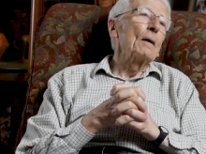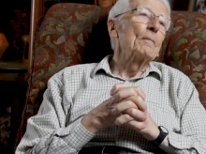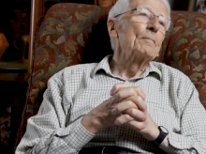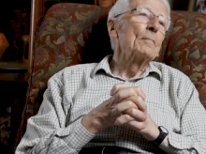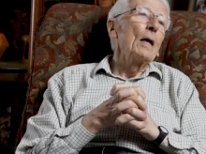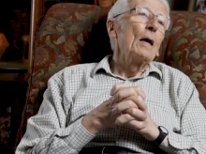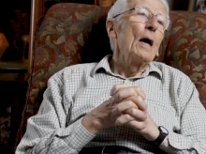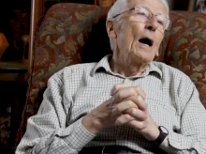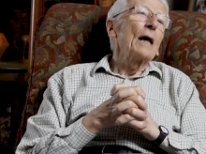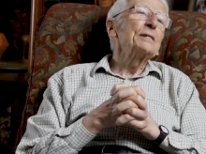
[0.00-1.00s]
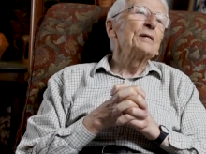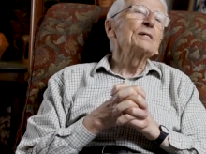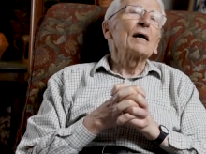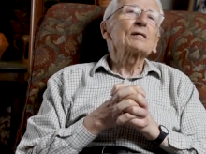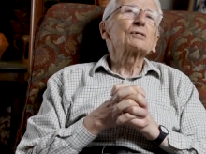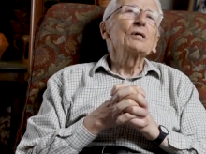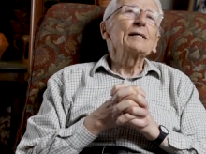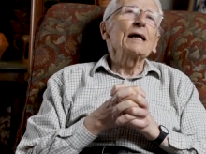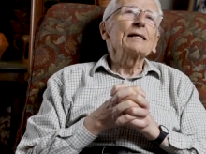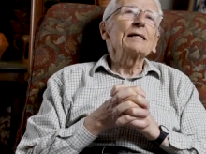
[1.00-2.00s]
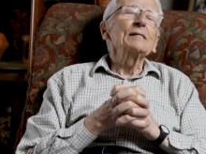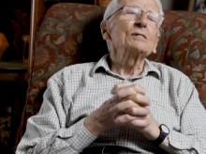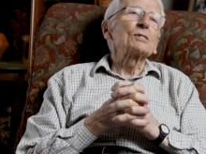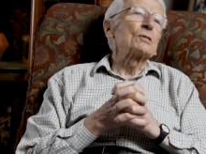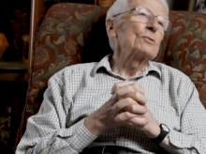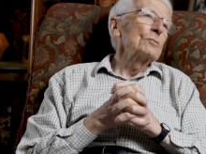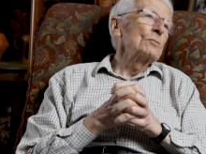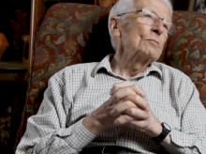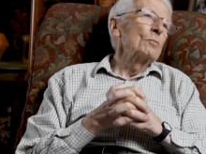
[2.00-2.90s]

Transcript: yeah. I didn't actually get into